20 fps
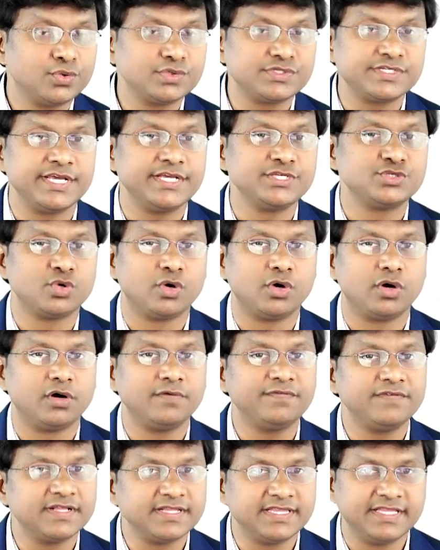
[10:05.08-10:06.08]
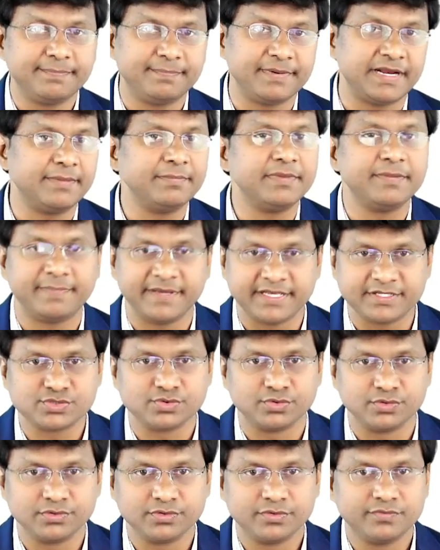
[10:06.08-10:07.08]
dosage of the
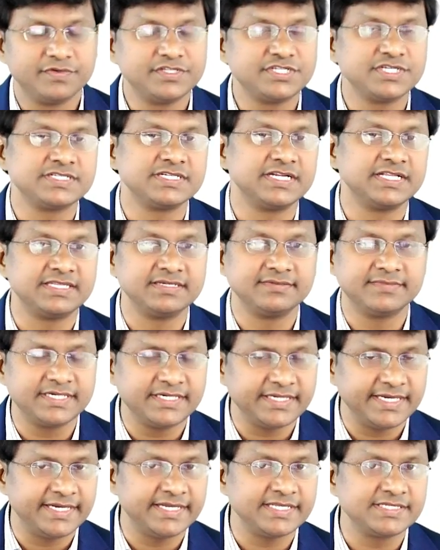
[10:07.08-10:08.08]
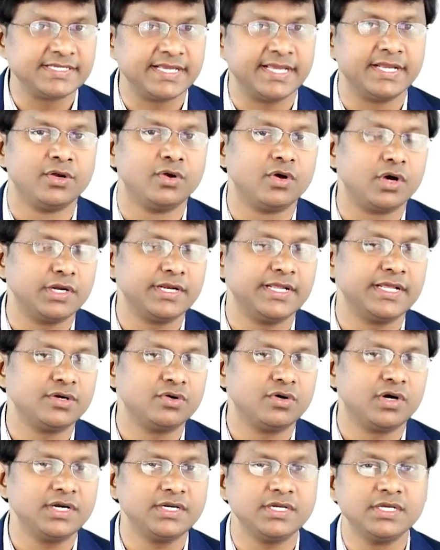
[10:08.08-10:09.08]
pramipexole, which is nothing but it is a
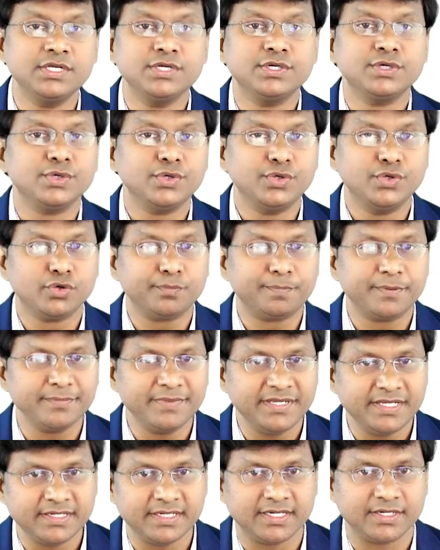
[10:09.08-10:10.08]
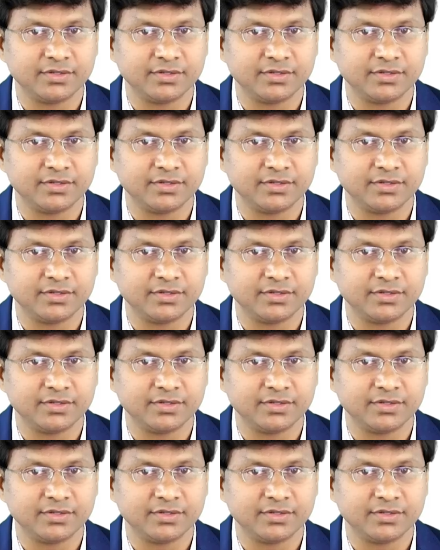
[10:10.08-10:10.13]
non-ergot dopamine